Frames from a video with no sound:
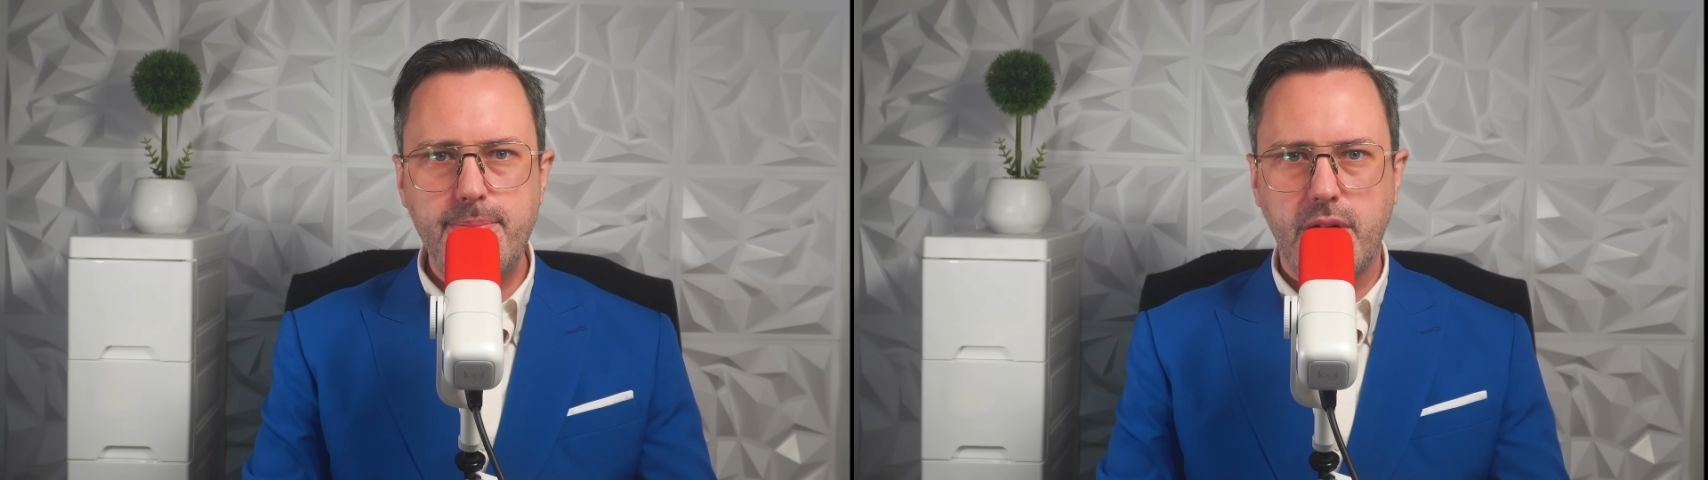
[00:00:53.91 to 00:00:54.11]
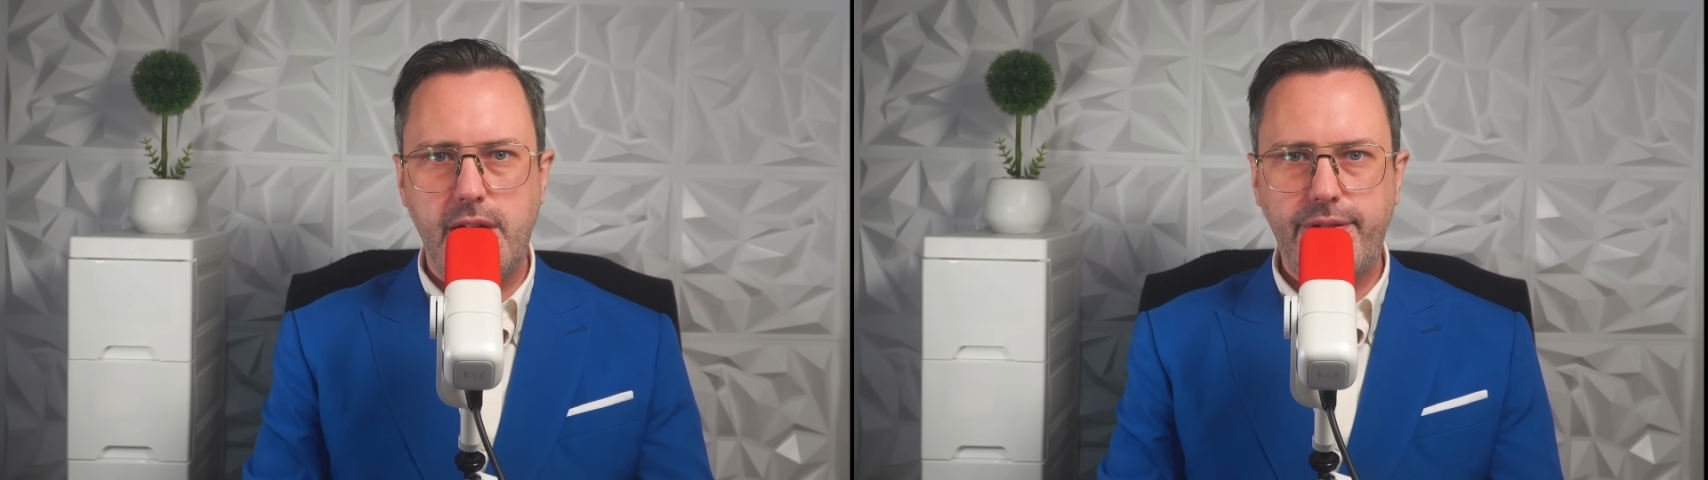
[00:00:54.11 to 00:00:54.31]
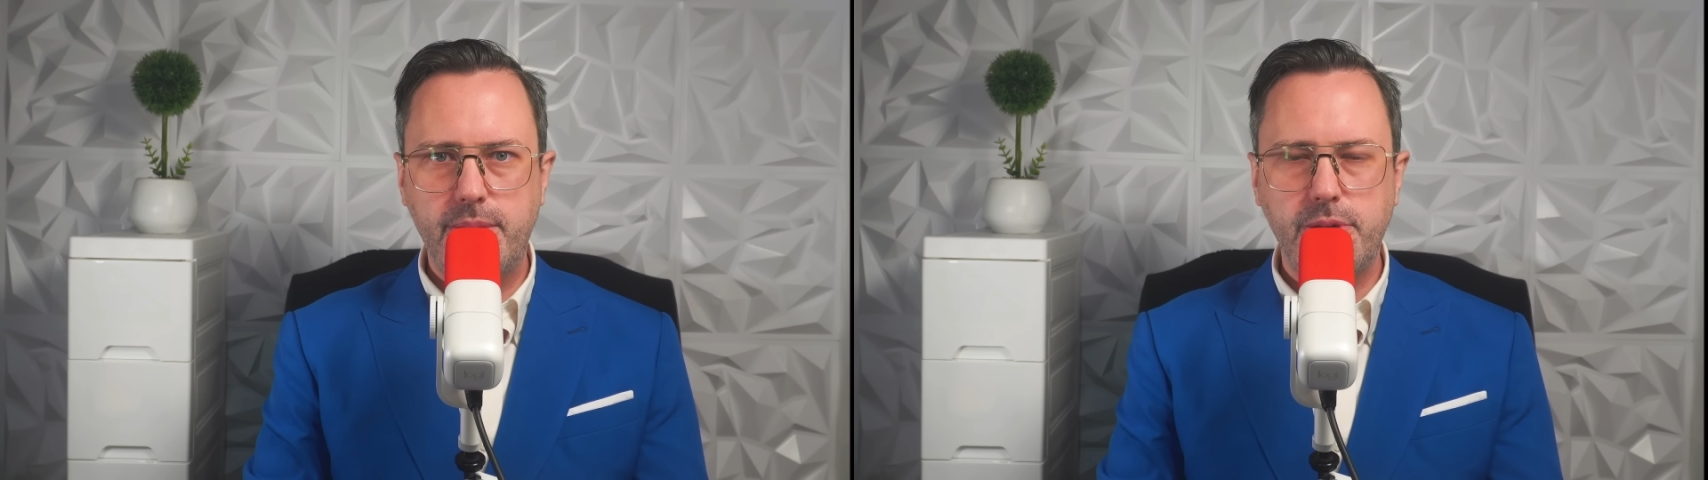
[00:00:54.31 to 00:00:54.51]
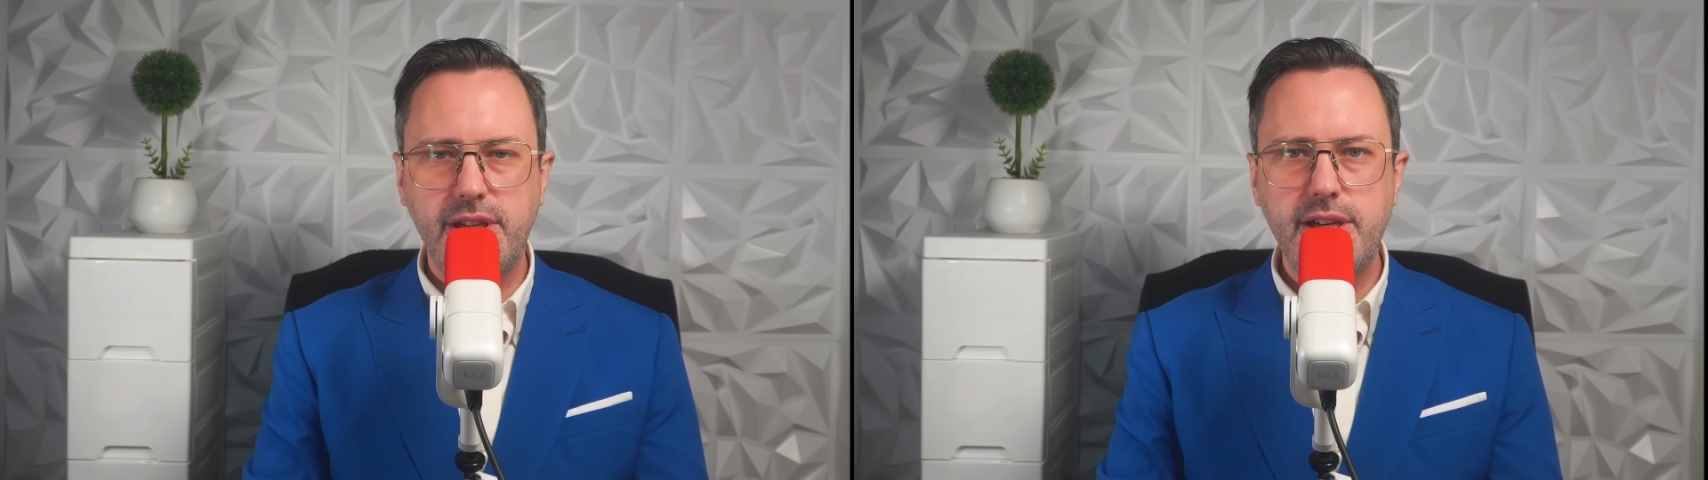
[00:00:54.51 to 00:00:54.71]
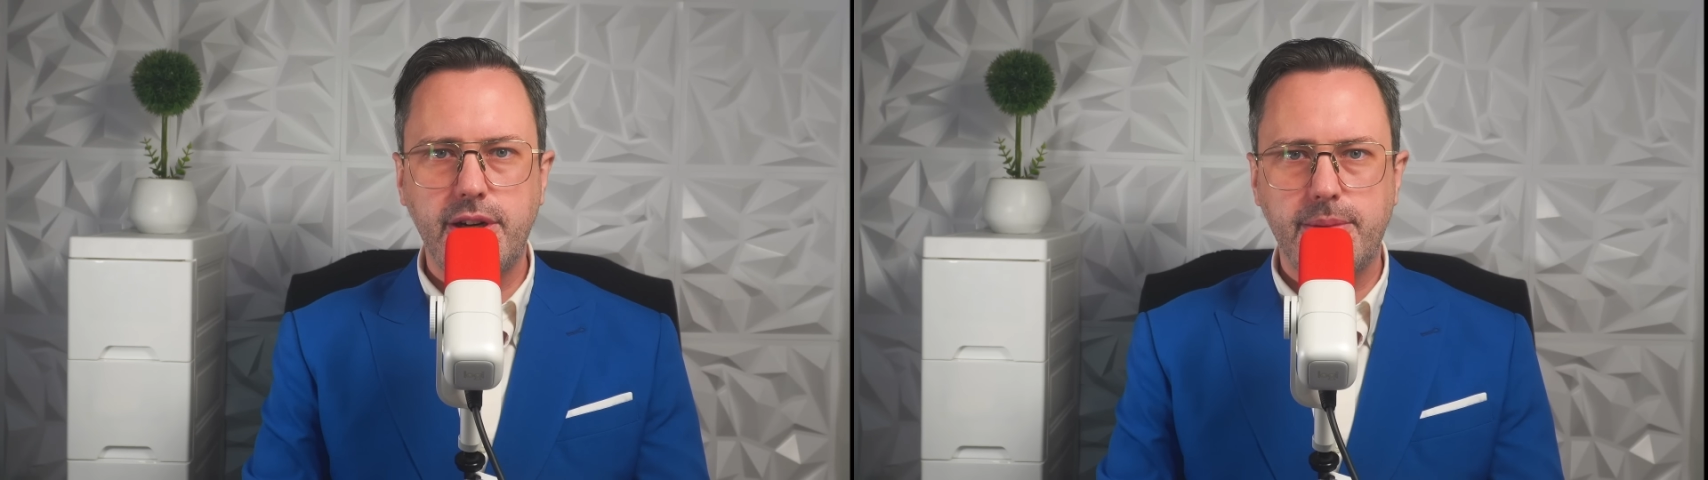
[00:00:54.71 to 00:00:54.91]
profitable
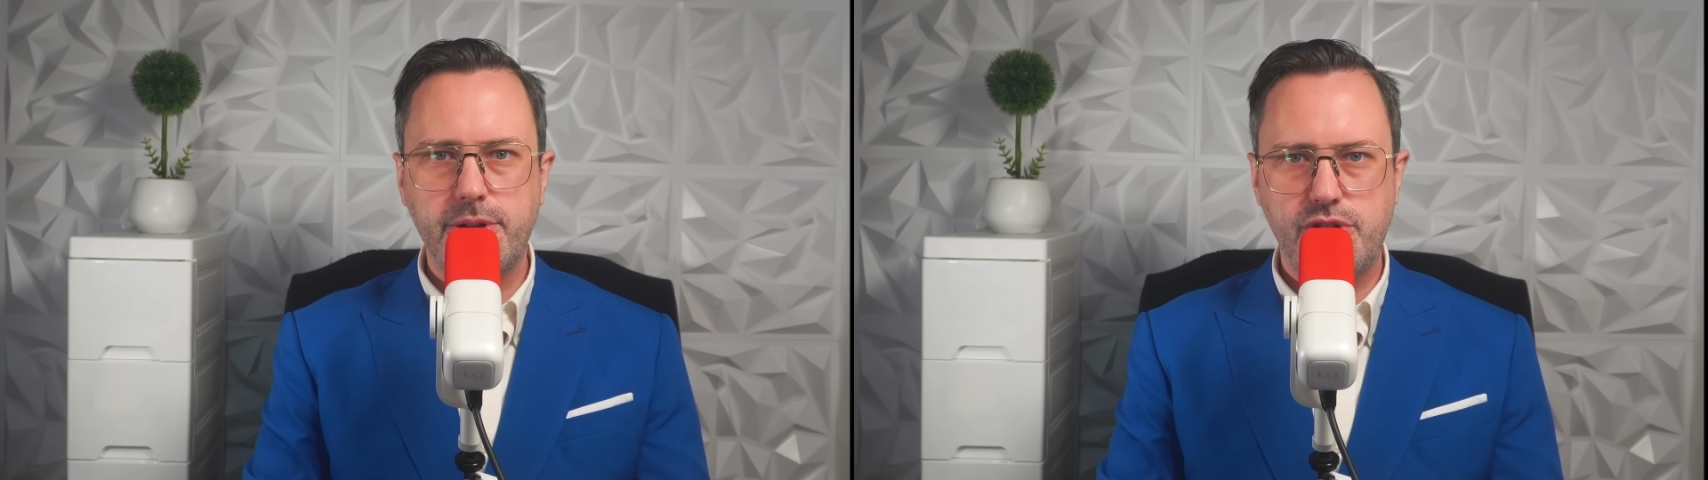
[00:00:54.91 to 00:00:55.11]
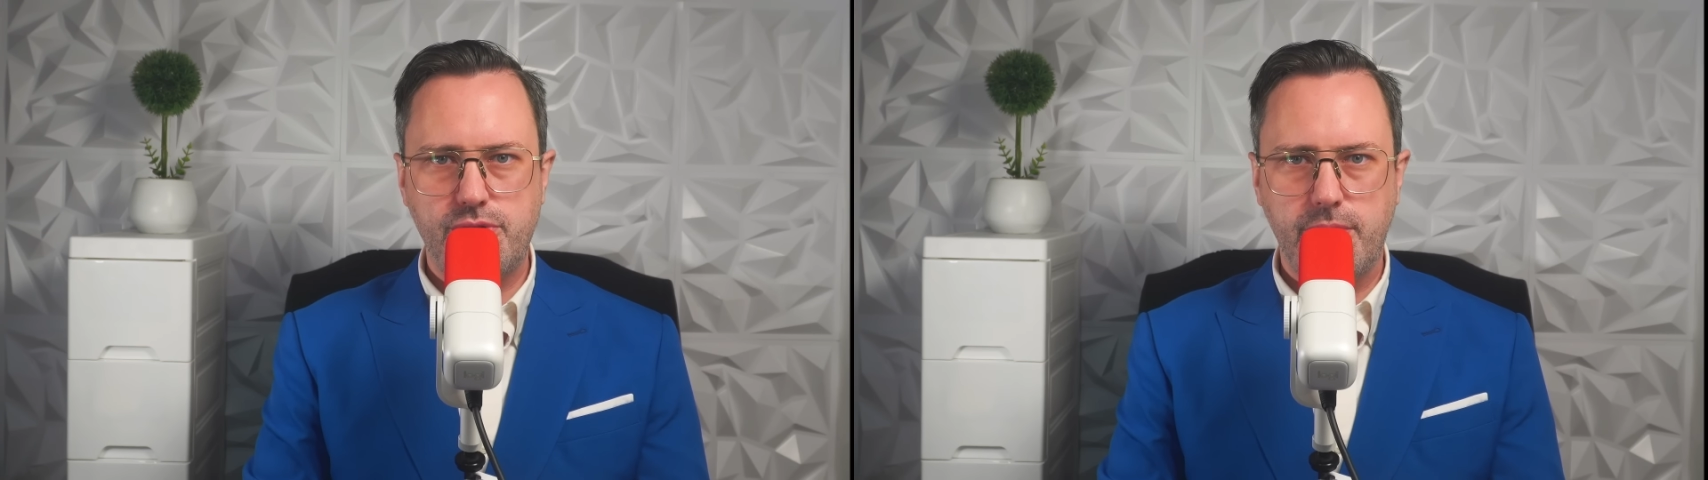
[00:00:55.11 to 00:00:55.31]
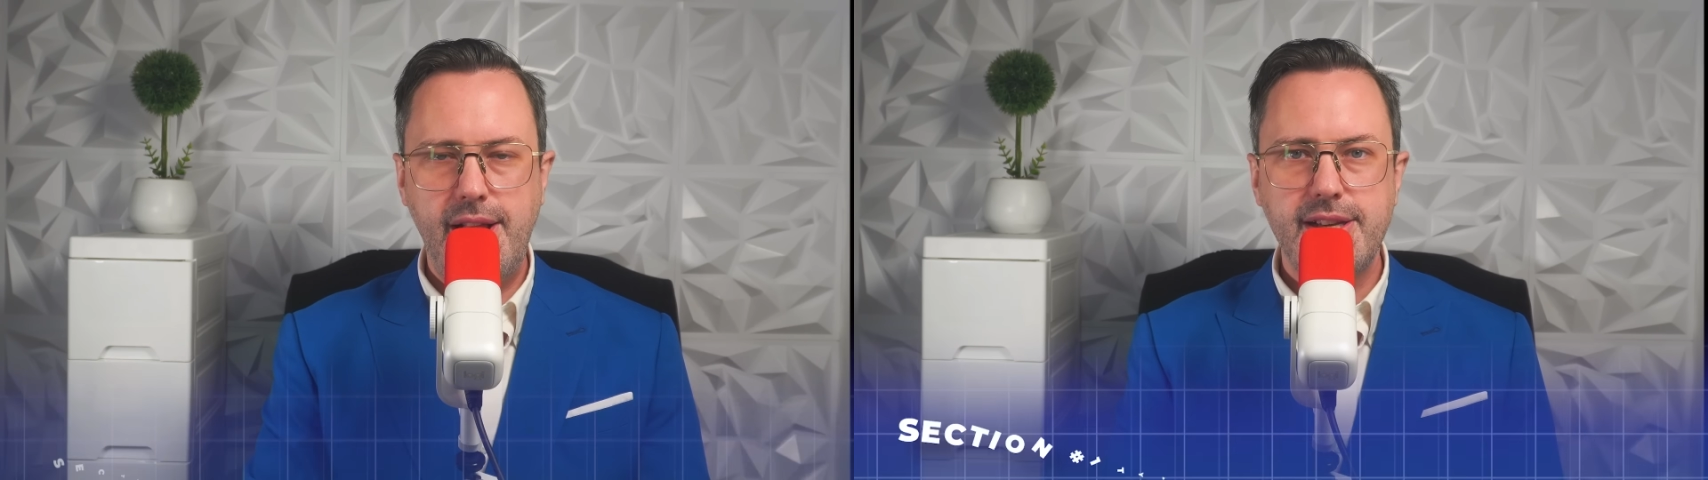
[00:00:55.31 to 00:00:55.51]
e-commerce store.